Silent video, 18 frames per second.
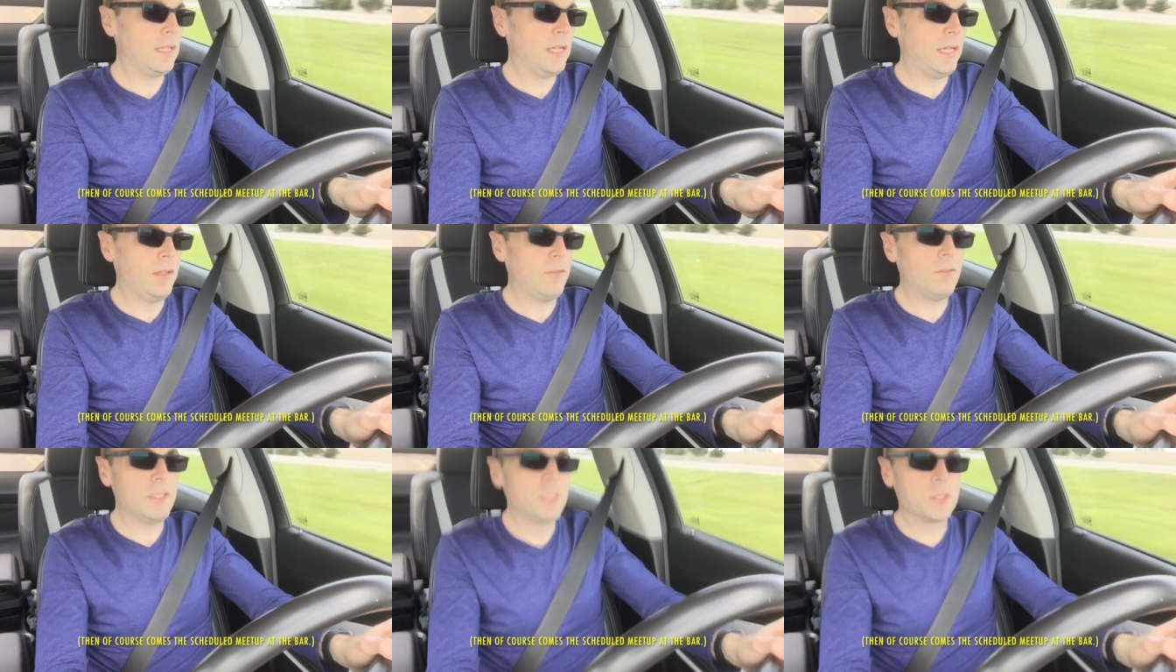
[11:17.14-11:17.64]

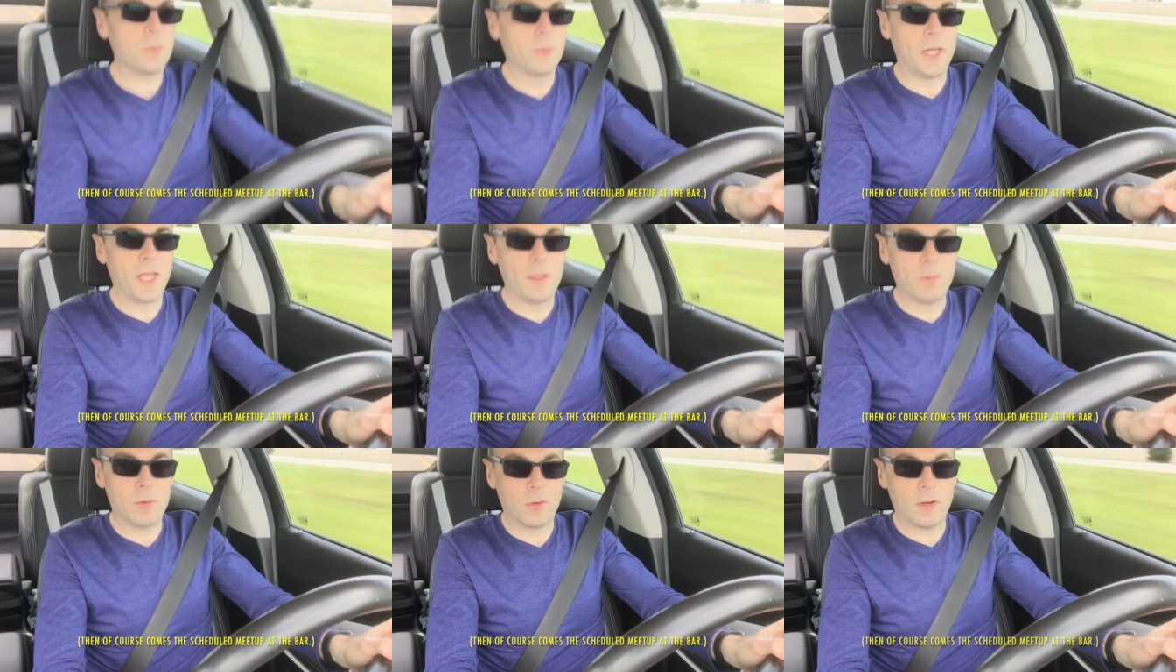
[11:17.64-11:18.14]
And eventually
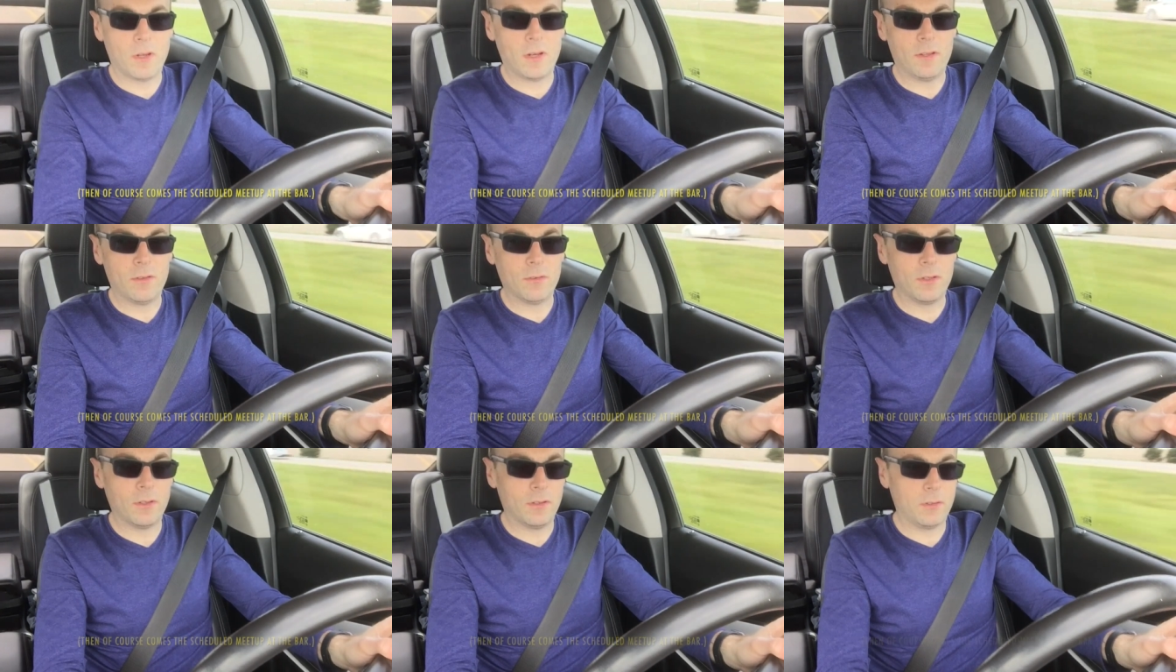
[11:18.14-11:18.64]
came across
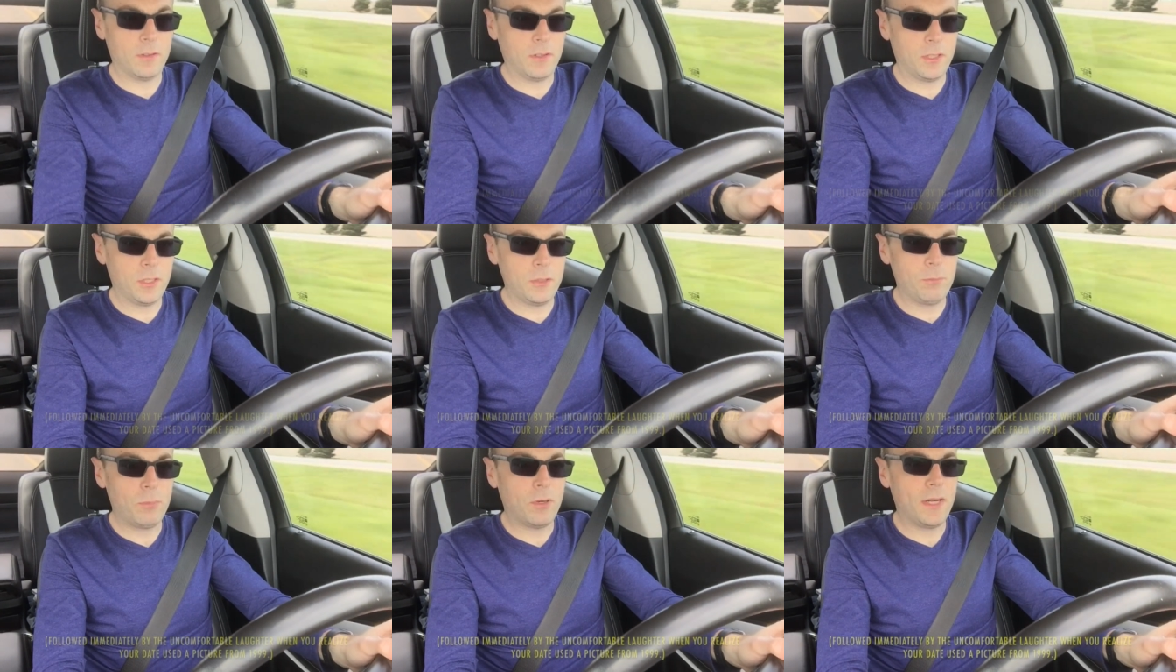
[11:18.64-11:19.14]

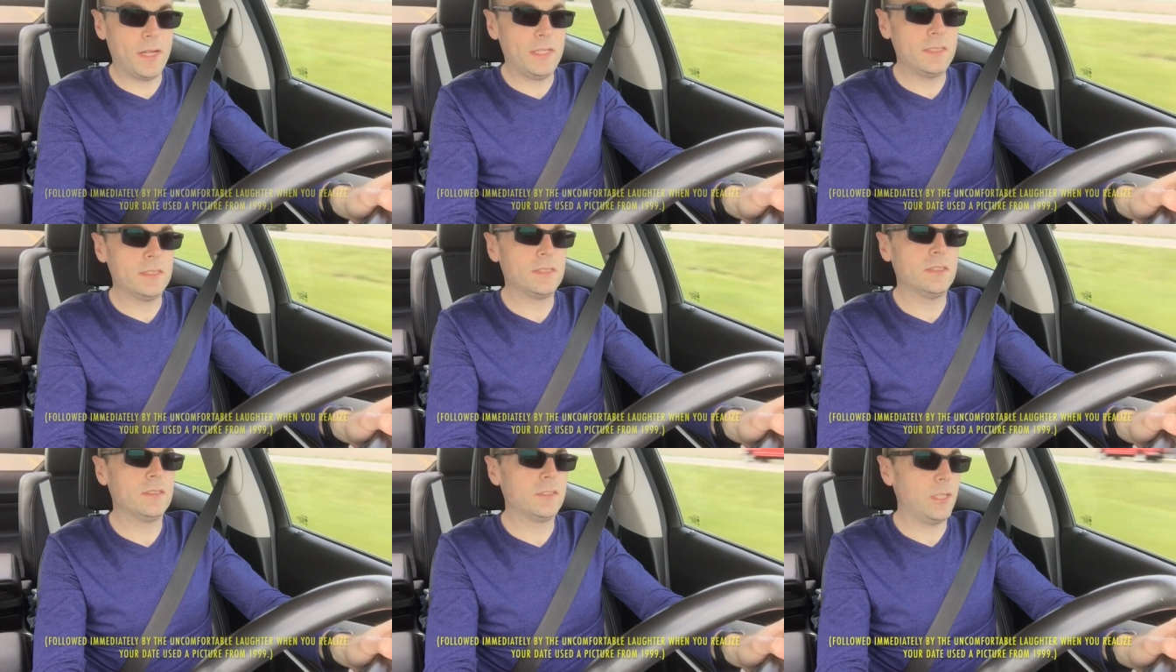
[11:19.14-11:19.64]
a good
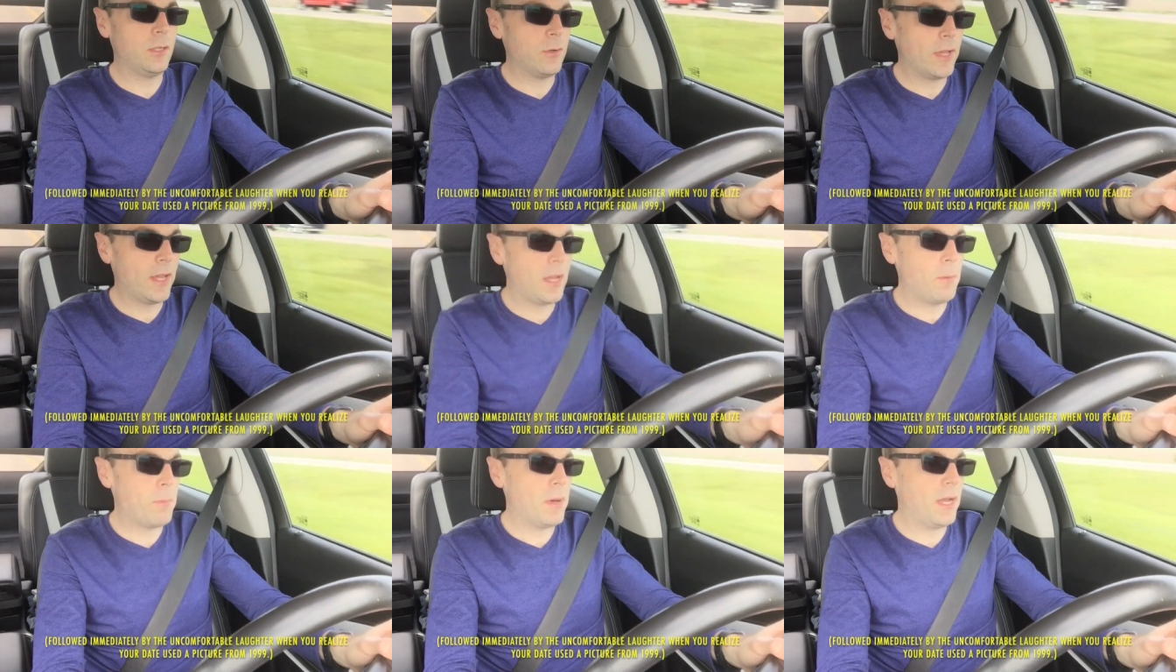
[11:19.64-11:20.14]
price and said, okay,
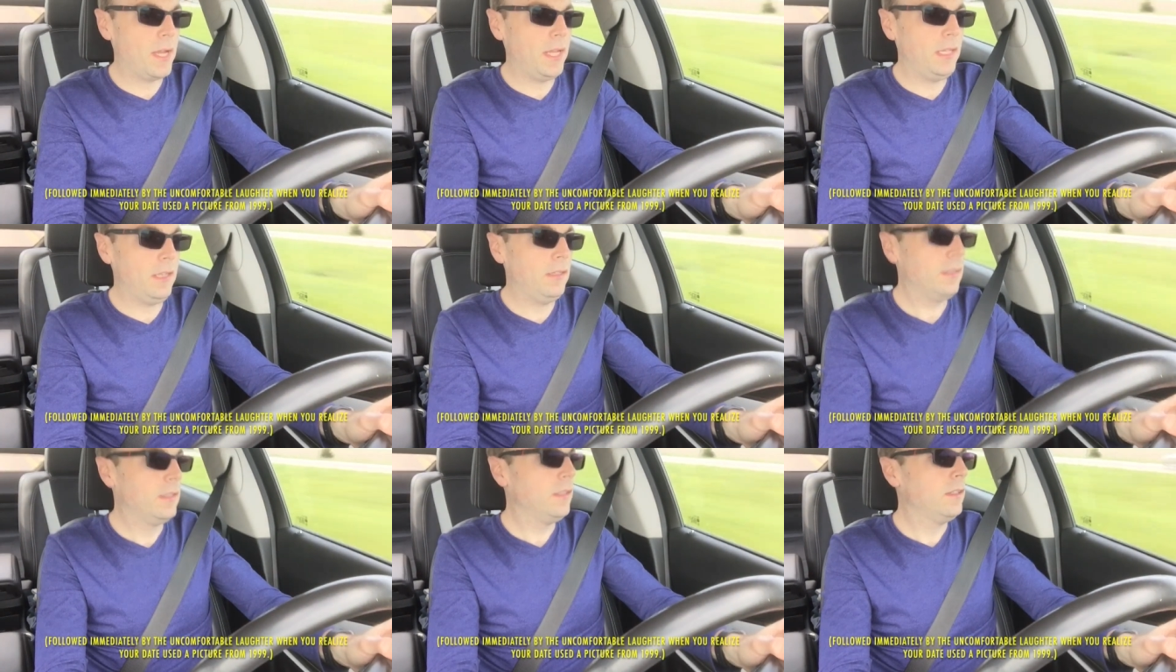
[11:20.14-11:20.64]
I'll buy it.